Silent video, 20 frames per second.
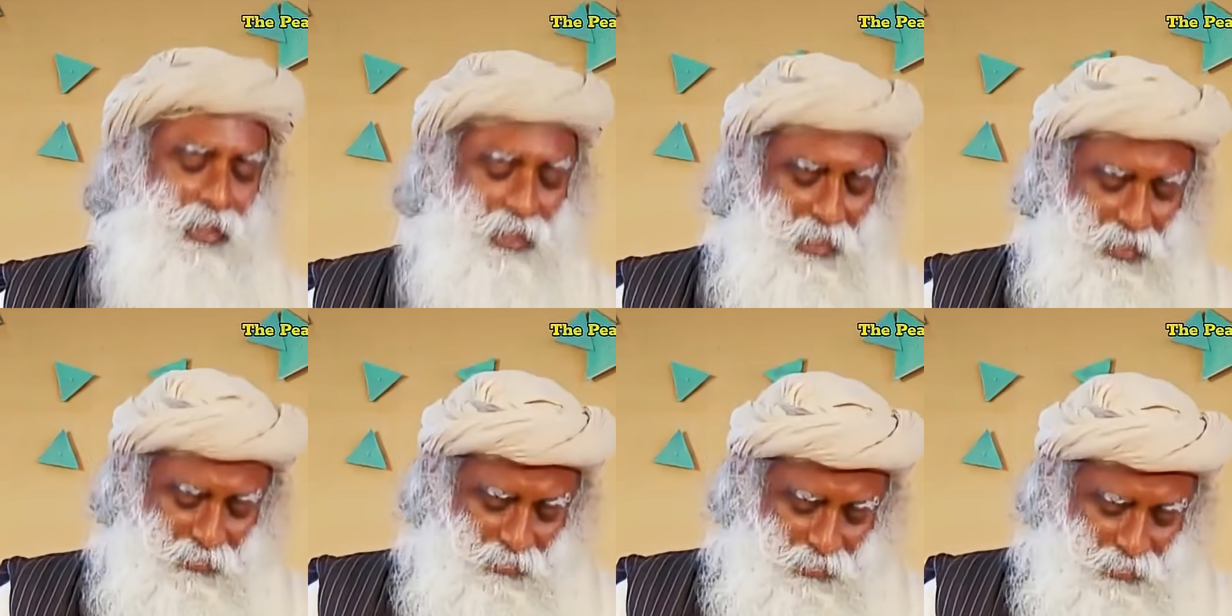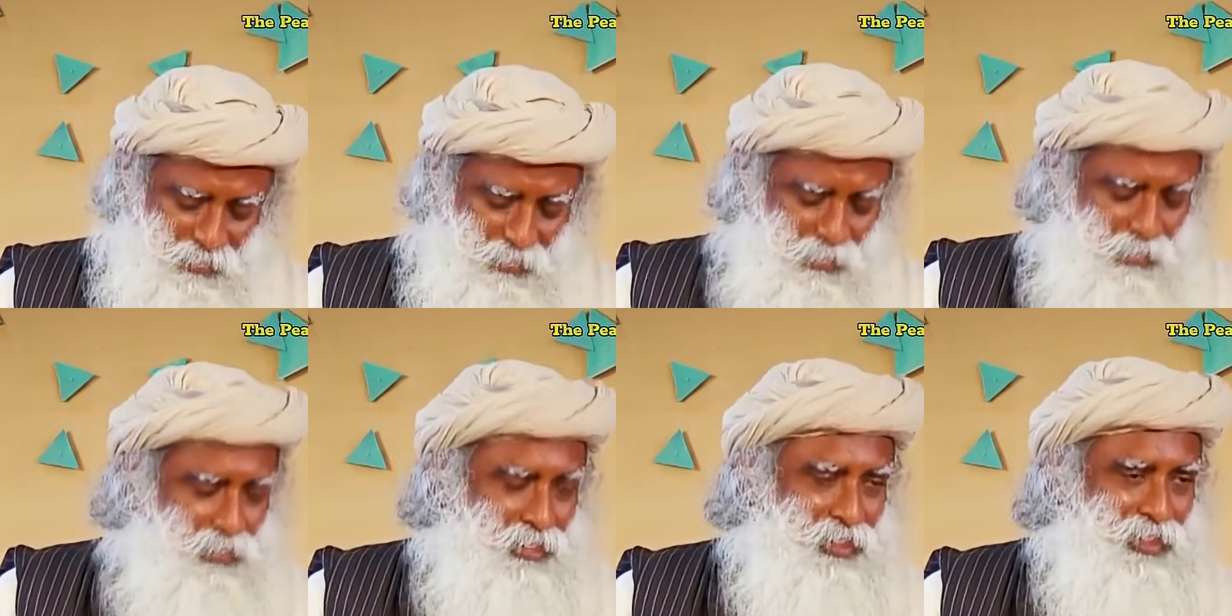If you
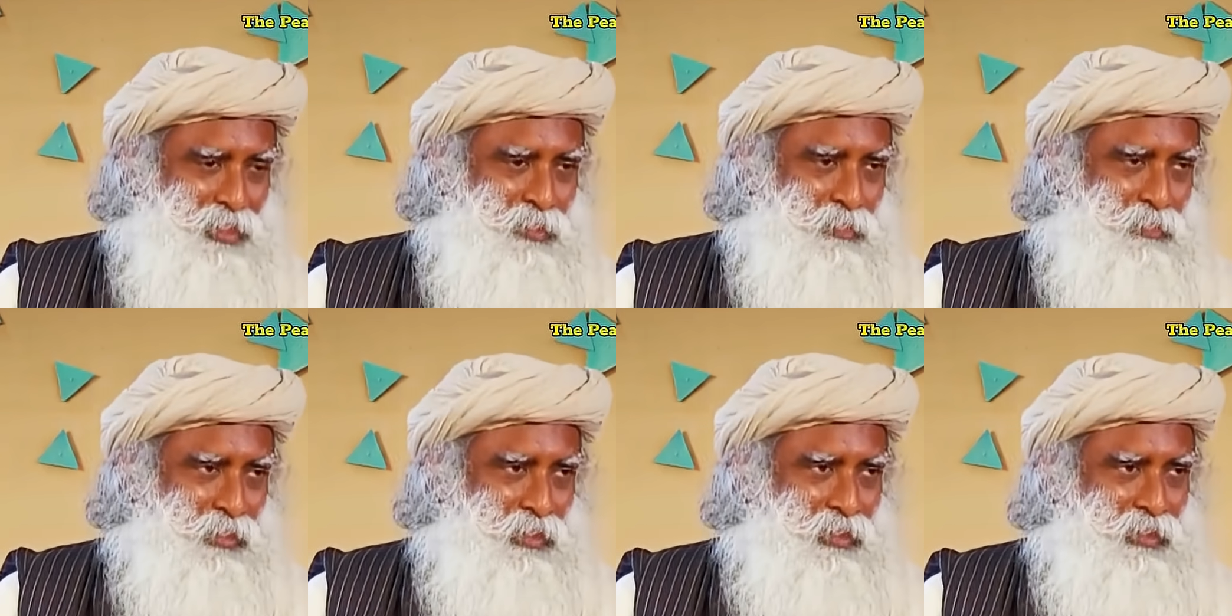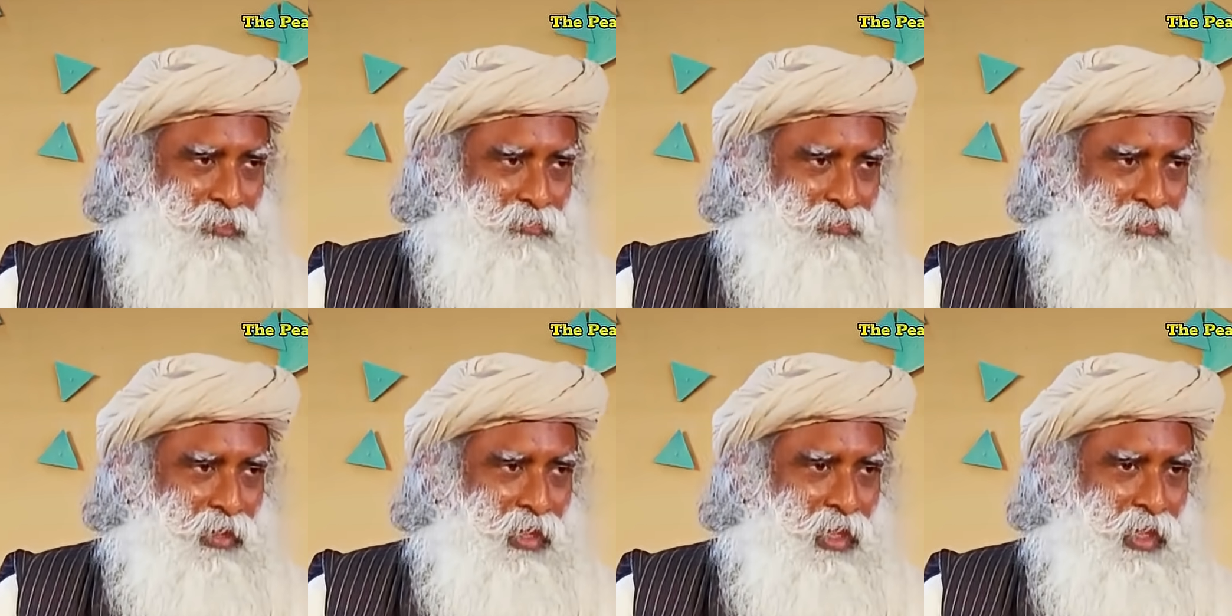know this piece
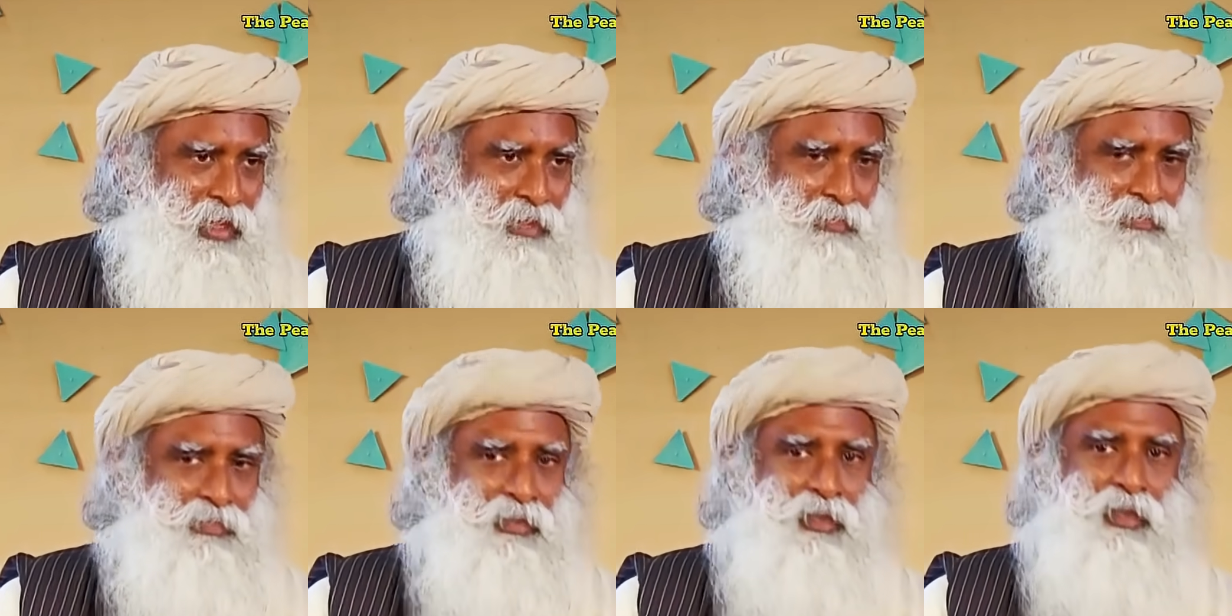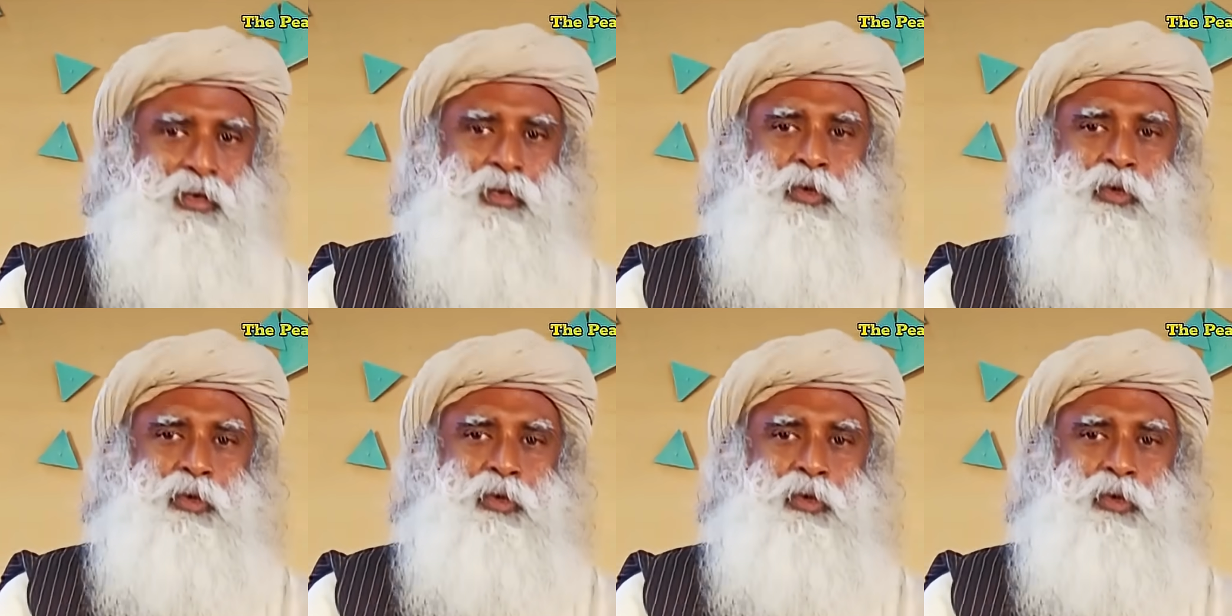of life,